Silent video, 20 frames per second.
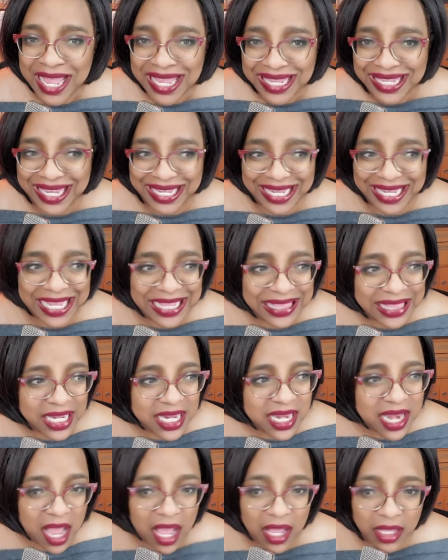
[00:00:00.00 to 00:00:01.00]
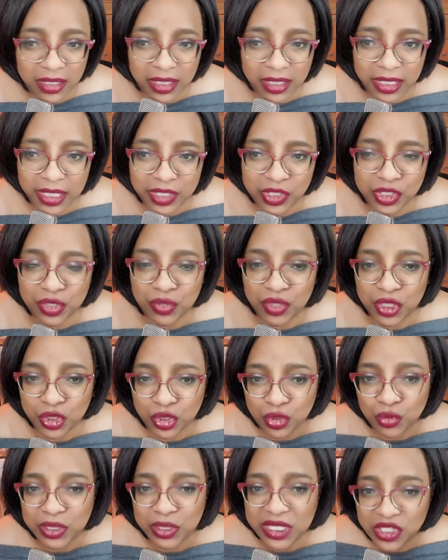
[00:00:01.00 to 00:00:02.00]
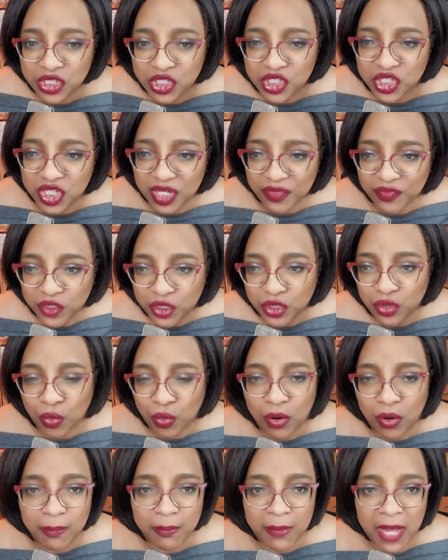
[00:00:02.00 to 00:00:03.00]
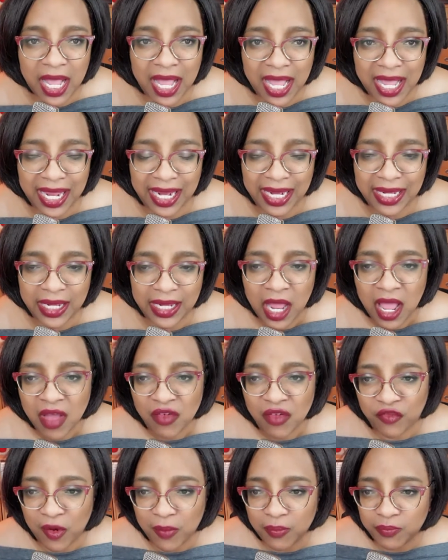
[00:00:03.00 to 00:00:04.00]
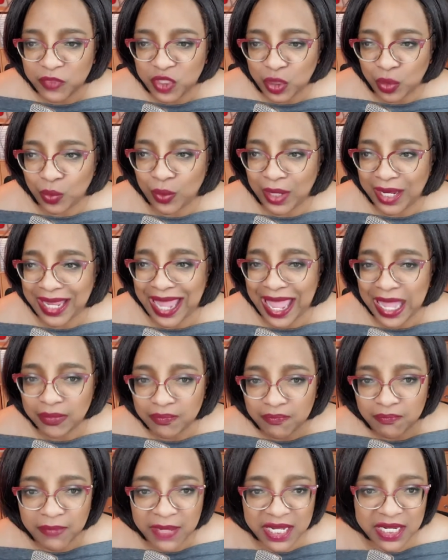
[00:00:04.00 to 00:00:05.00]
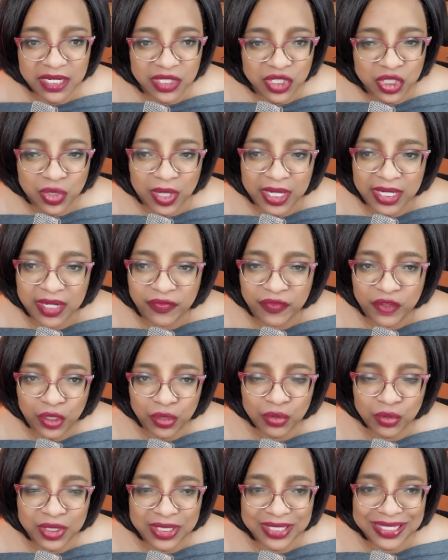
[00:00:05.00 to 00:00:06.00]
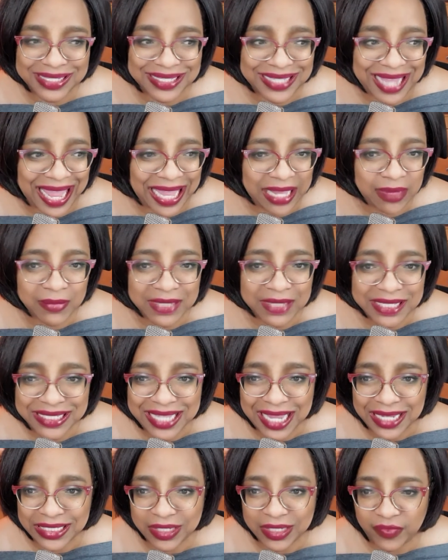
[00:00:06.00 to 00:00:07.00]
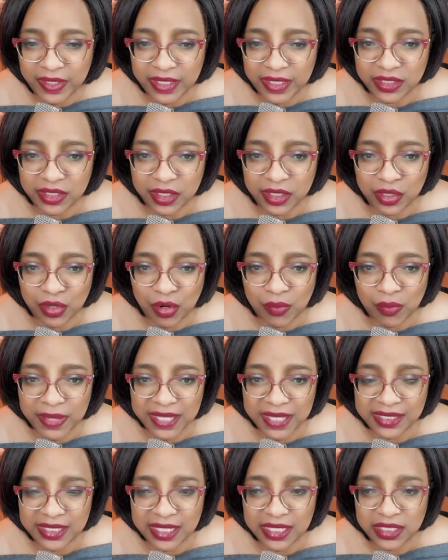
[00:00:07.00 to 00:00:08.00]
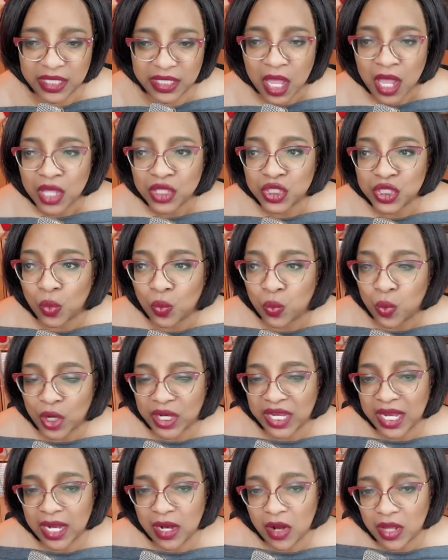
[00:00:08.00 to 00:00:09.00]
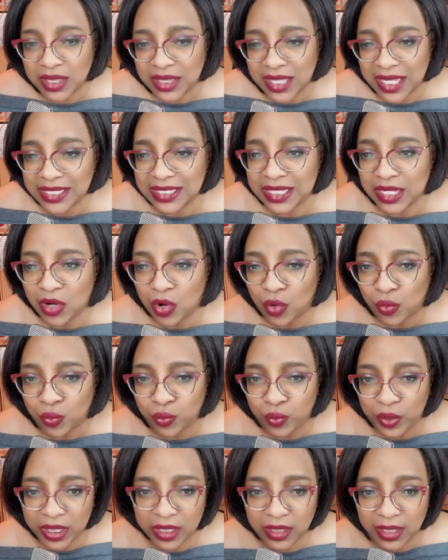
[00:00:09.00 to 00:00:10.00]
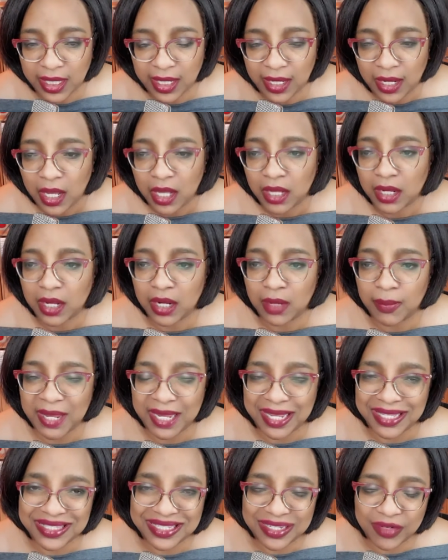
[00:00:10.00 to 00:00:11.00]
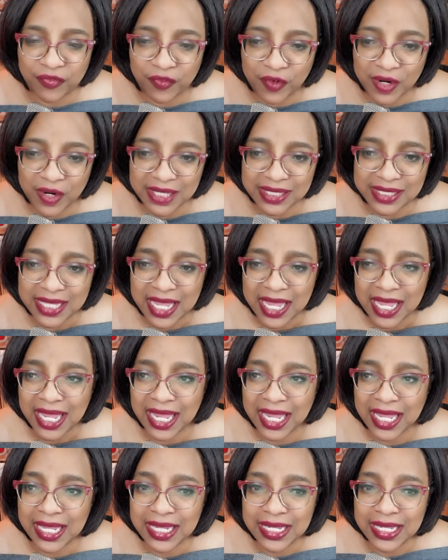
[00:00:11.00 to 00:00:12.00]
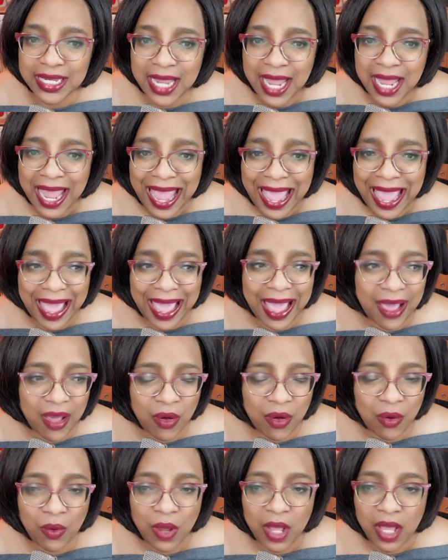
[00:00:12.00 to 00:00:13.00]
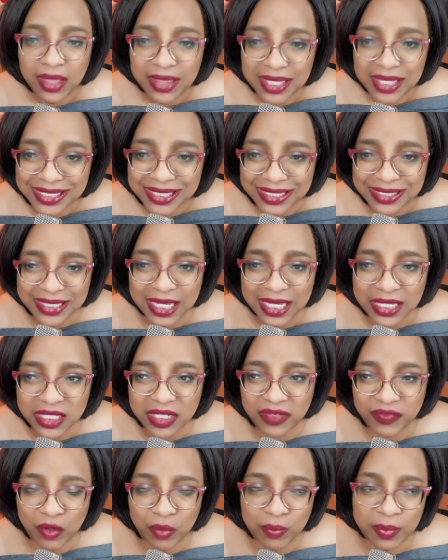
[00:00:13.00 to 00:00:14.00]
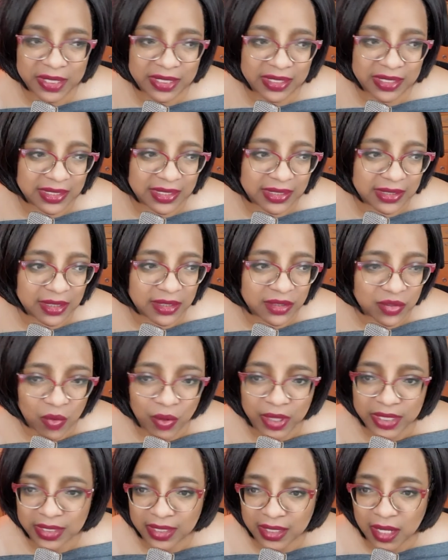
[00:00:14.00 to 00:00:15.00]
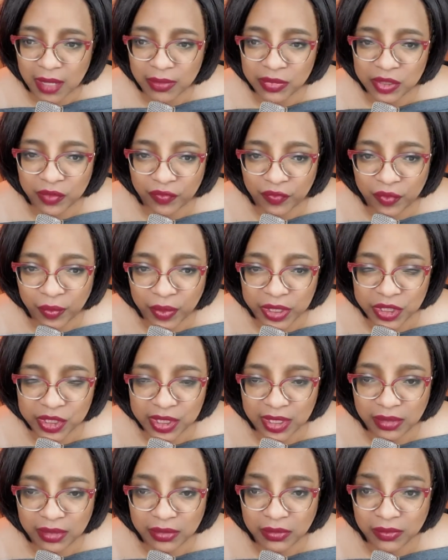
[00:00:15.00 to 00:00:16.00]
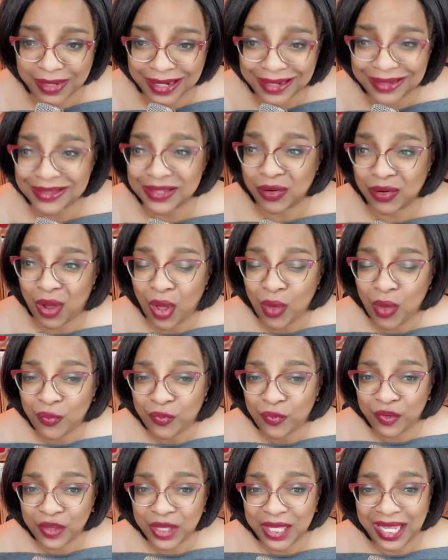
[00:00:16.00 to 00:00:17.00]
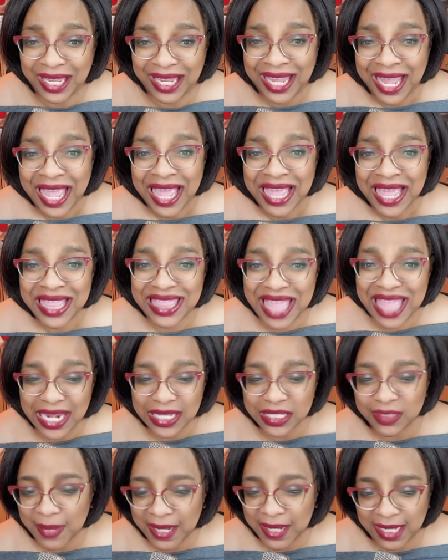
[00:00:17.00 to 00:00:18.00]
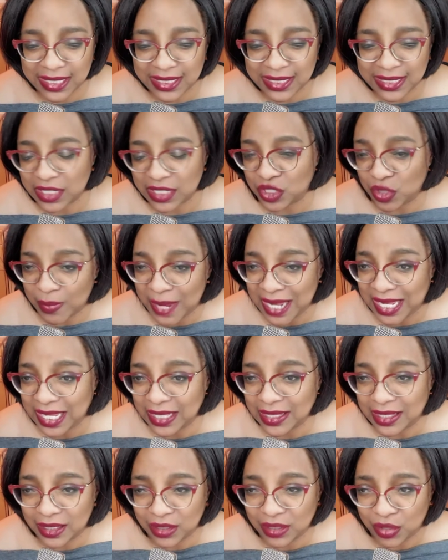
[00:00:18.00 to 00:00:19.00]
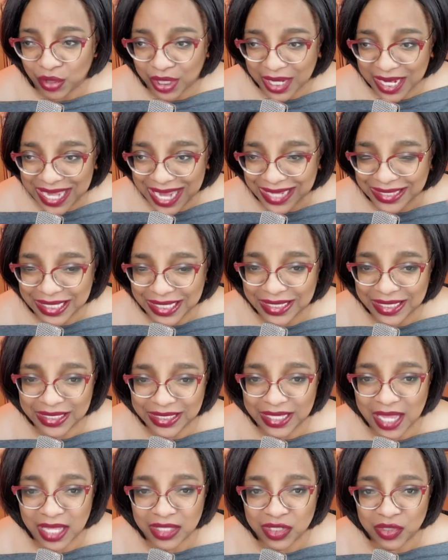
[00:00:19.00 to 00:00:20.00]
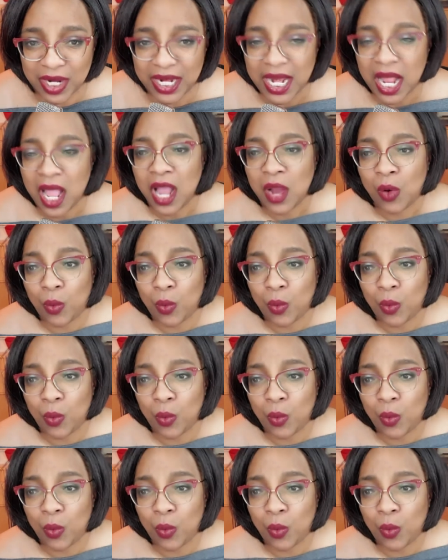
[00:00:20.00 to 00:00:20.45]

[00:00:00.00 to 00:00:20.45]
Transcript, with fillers: Getting the knowledge so that you can shift your mind from doing administrative, useless, aimless activities in your business to working on things that are really going to make a difference in how the success of your business is going to come to fruition right? So hopefully that is making sense. You're making that, you're connecting the dots, right?